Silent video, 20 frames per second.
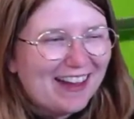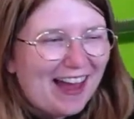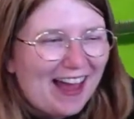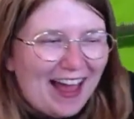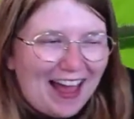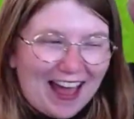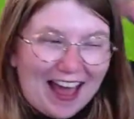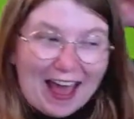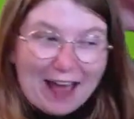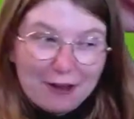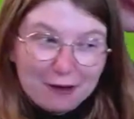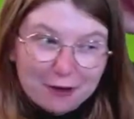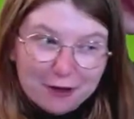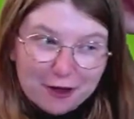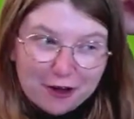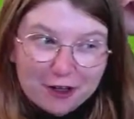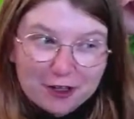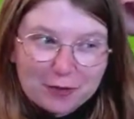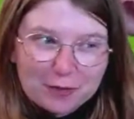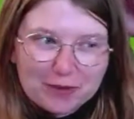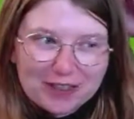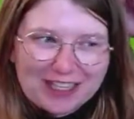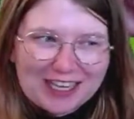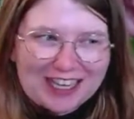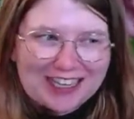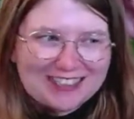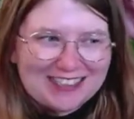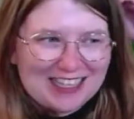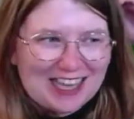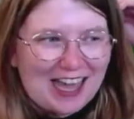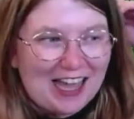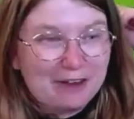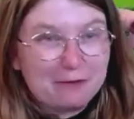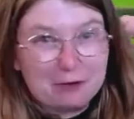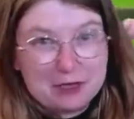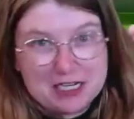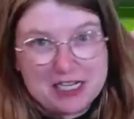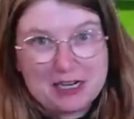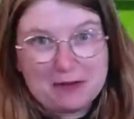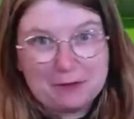how long because I
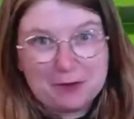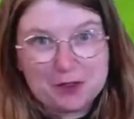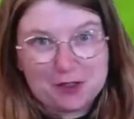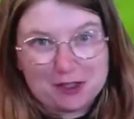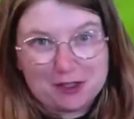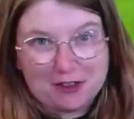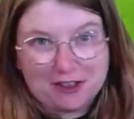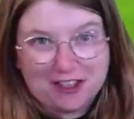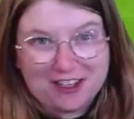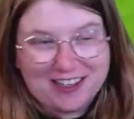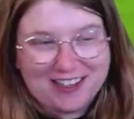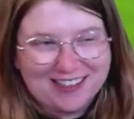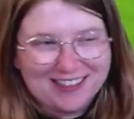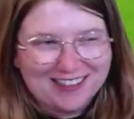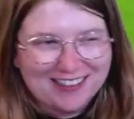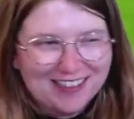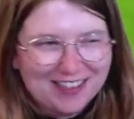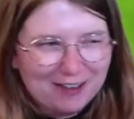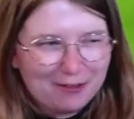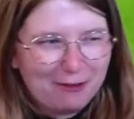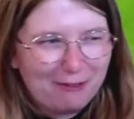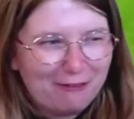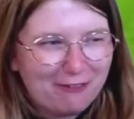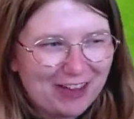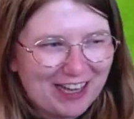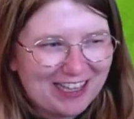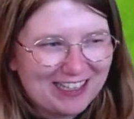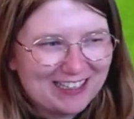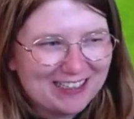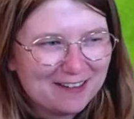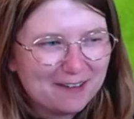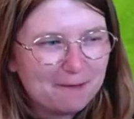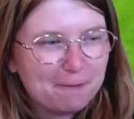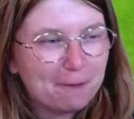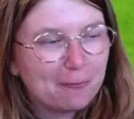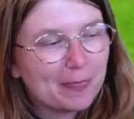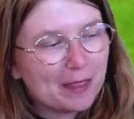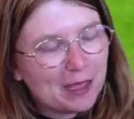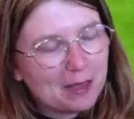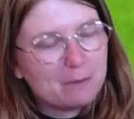wish it was longer, but
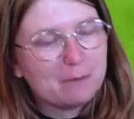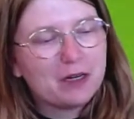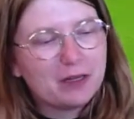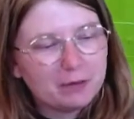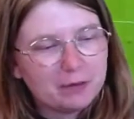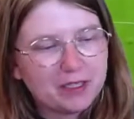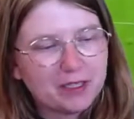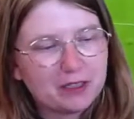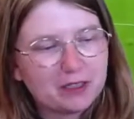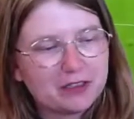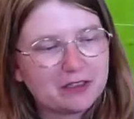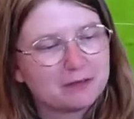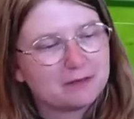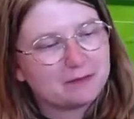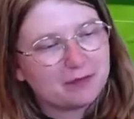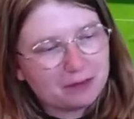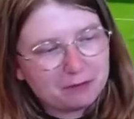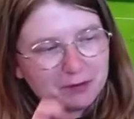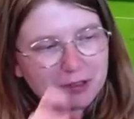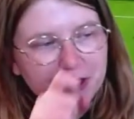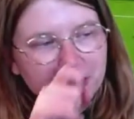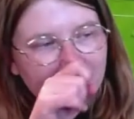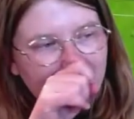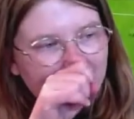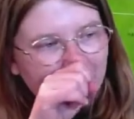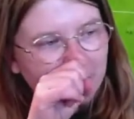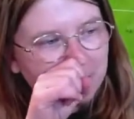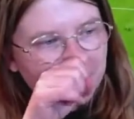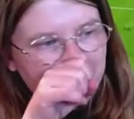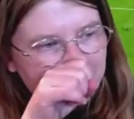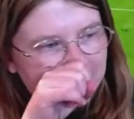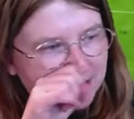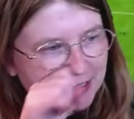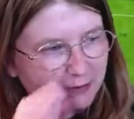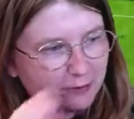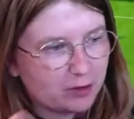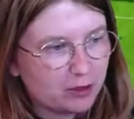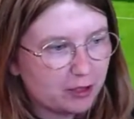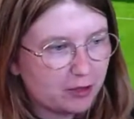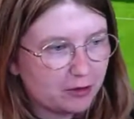I've been good. I haven't peed myself
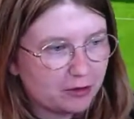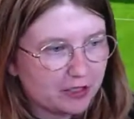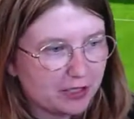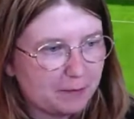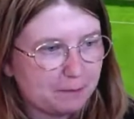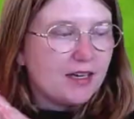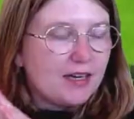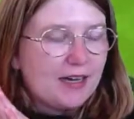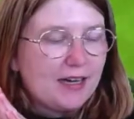in a long time.